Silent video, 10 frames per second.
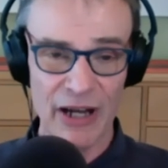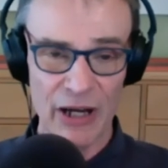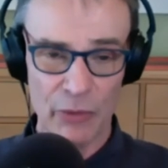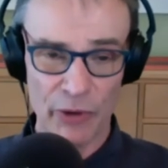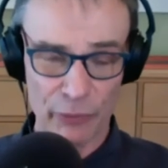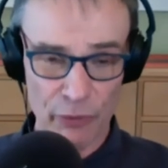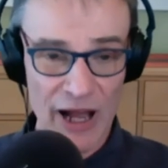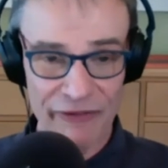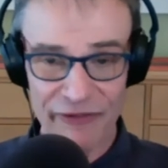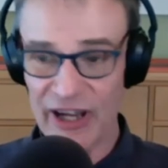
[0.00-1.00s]
with raw
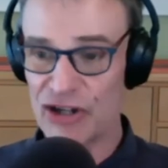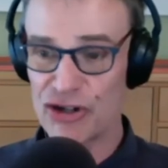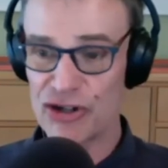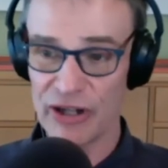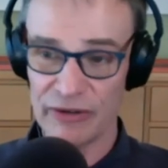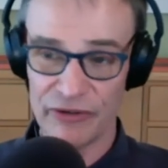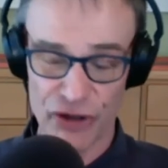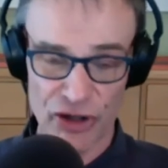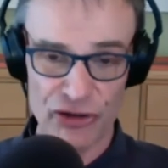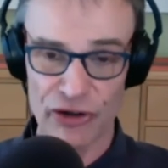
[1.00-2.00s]
fish and
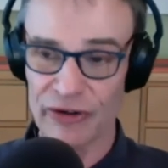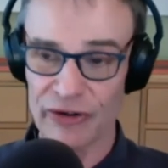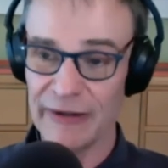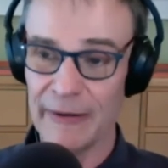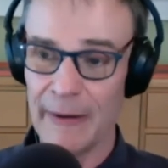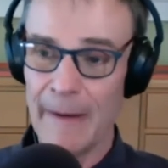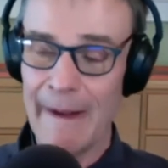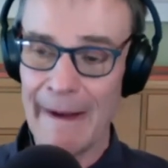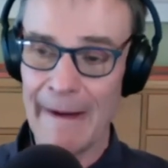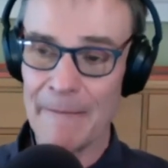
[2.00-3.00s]
ginger and
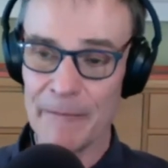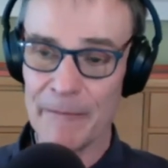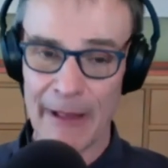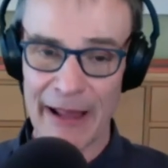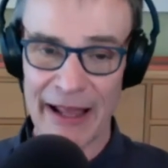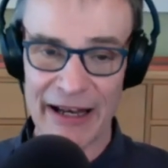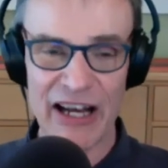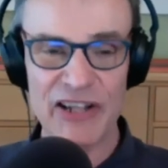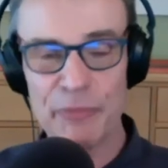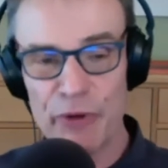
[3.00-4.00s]
um, and, and
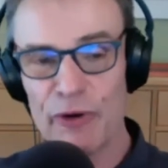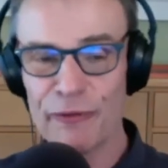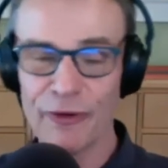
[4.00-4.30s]
it's beautiful.